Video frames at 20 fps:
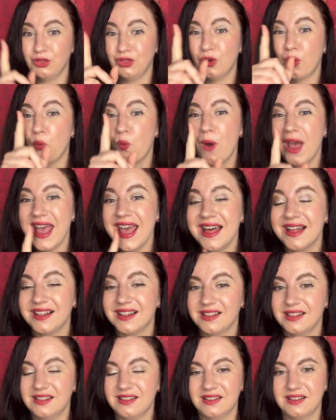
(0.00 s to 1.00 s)
The
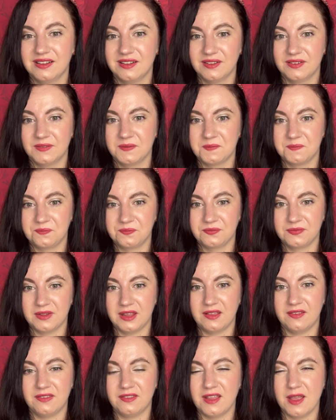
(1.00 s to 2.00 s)
will
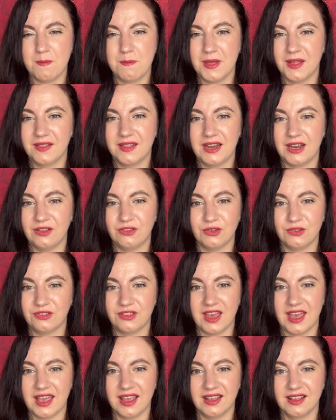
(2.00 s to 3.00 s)
is the ability to
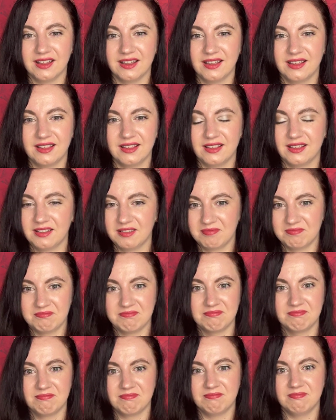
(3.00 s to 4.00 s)
say,
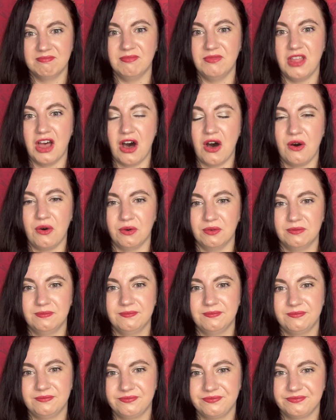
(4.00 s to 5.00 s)
no,
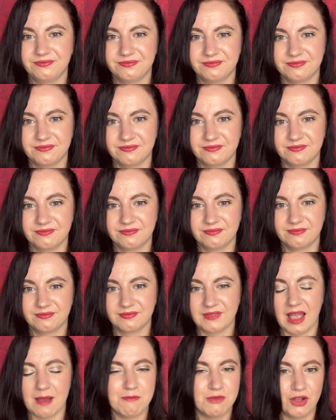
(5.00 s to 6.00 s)

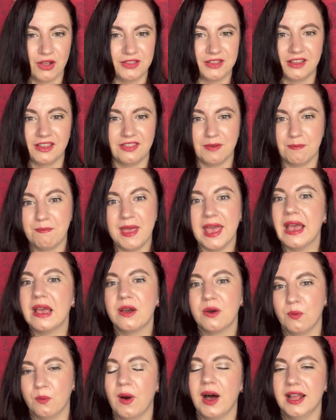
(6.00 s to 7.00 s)
I'm not going to
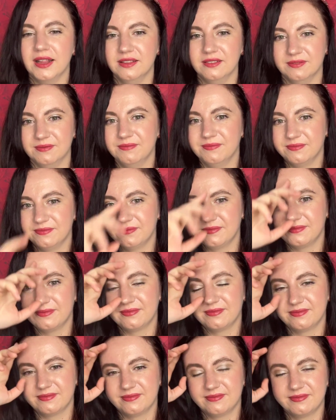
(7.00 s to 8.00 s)
pick one.
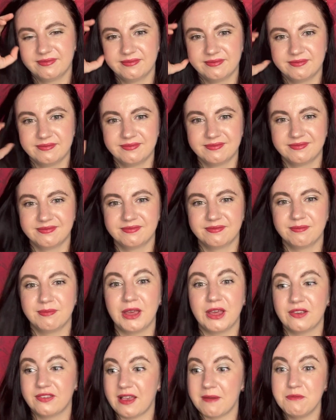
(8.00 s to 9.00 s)

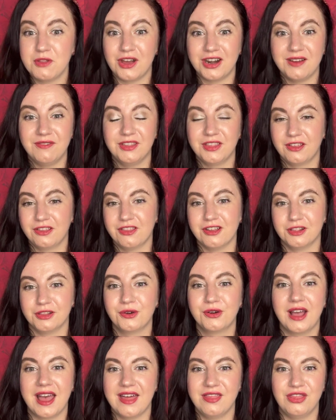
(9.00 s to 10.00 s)
Because I'm not even going to
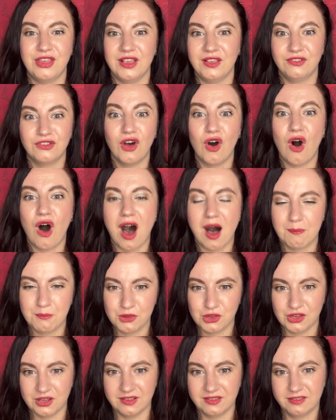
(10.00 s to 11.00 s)
look at these
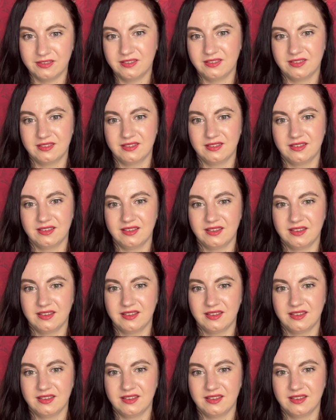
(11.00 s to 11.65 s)
options.